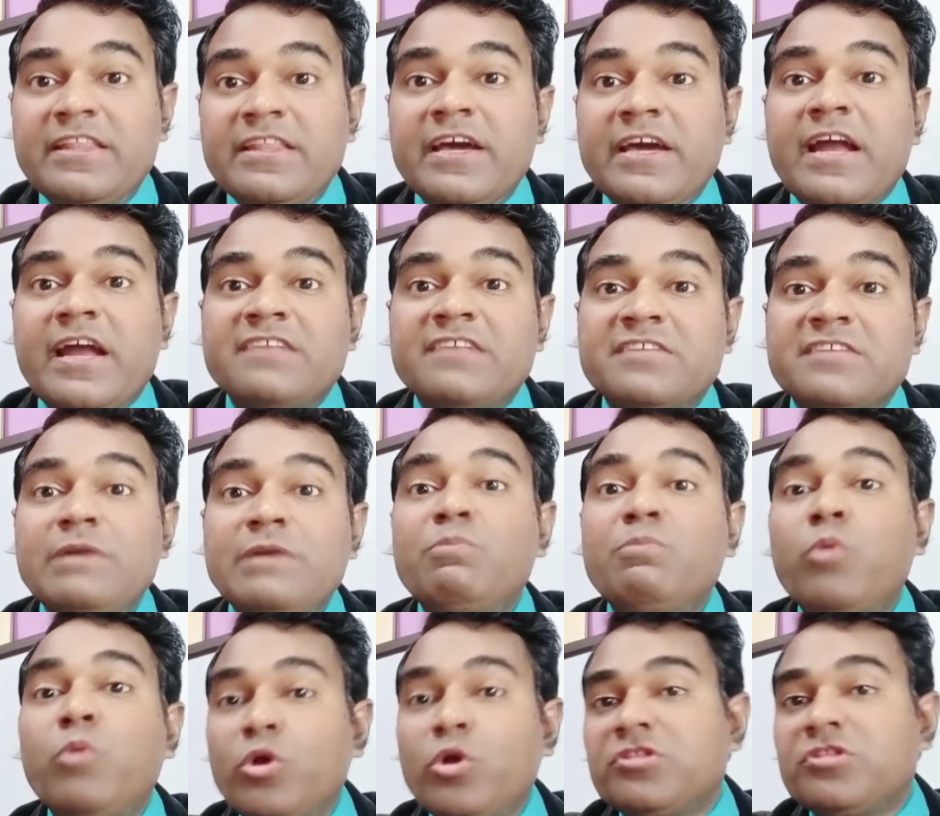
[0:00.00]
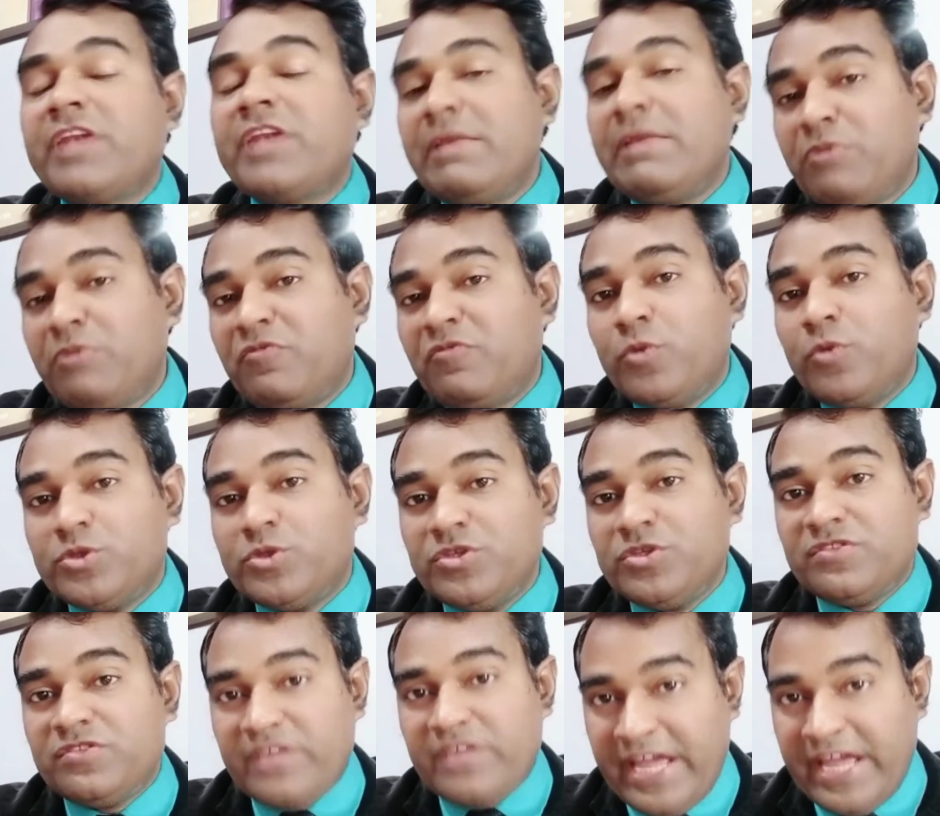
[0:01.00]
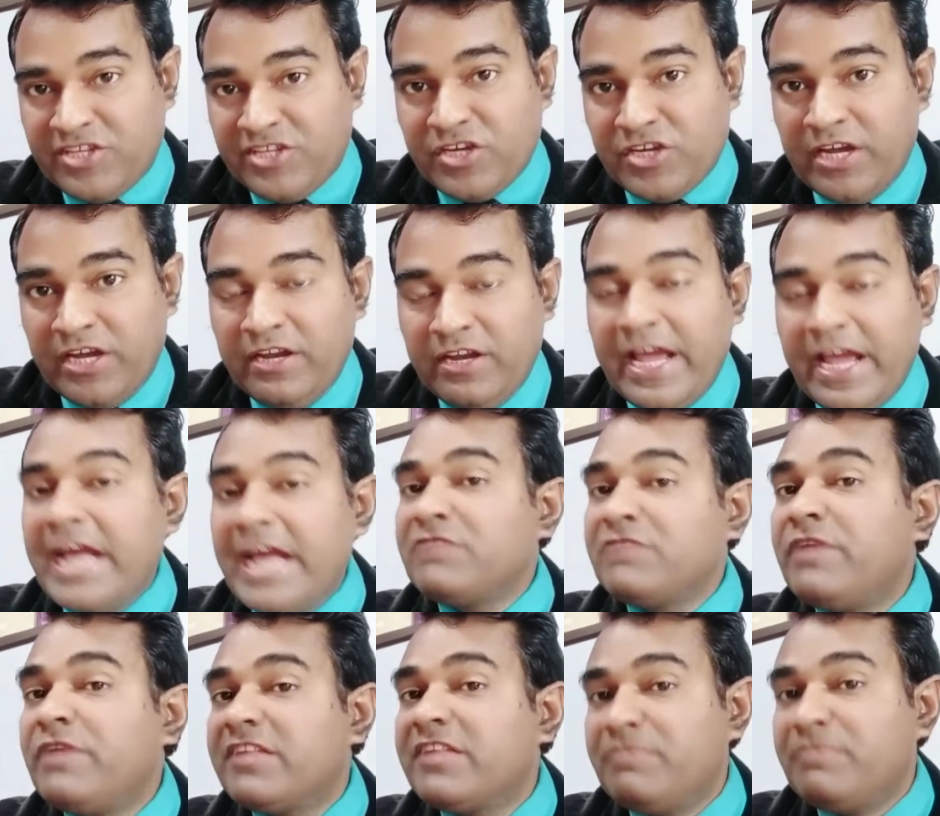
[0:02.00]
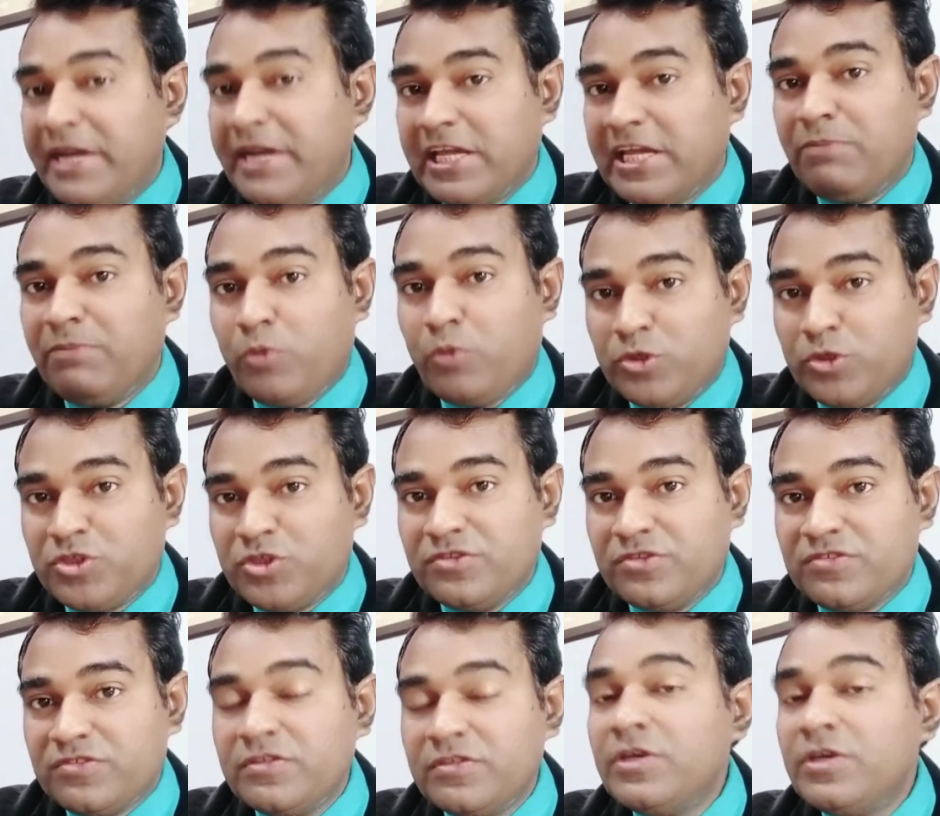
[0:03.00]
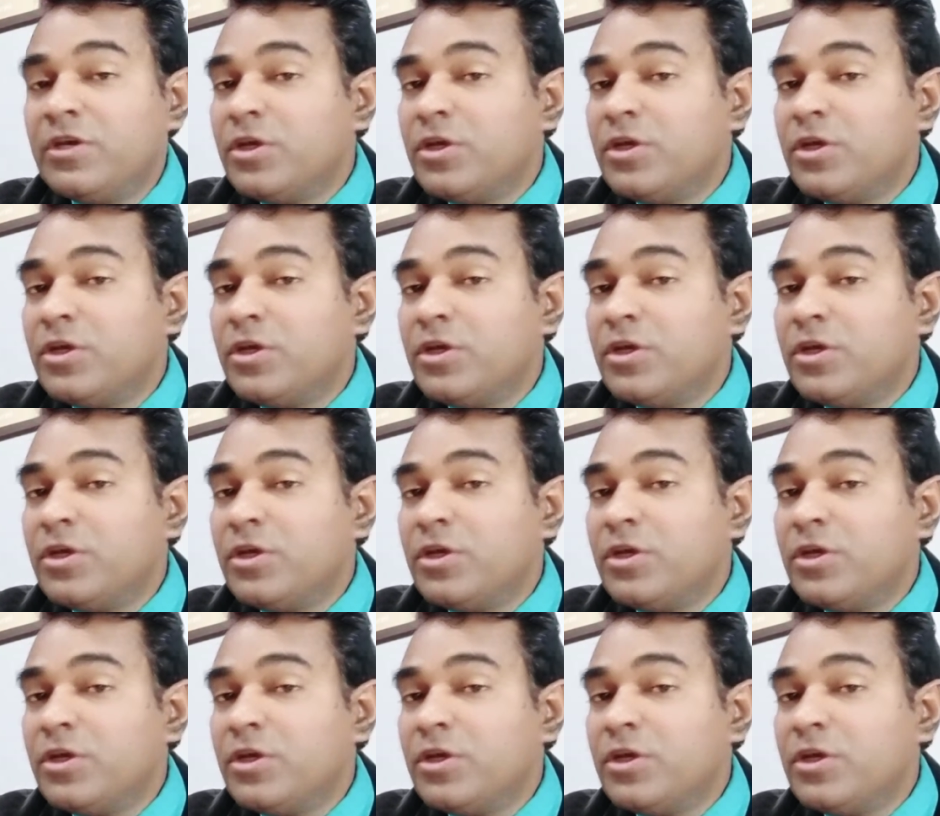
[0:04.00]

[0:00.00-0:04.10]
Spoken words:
they are asking both type of questions, HR as well as medical portions.